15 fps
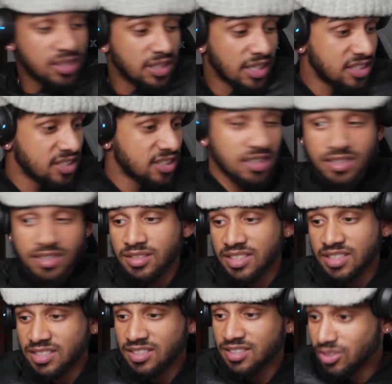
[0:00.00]
This is a.
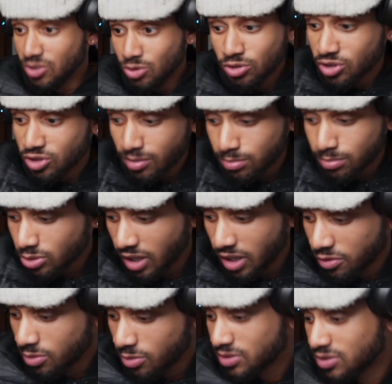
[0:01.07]
This is the new job, bro.
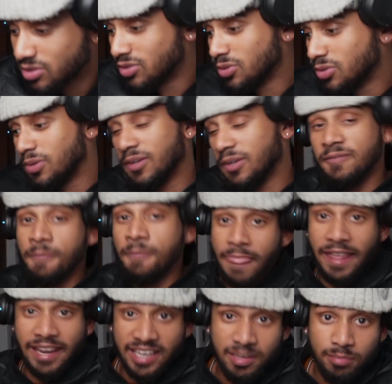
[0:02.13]
Everyone wants to do,
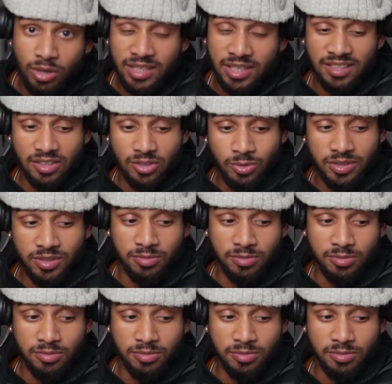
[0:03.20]
and anybody can do it.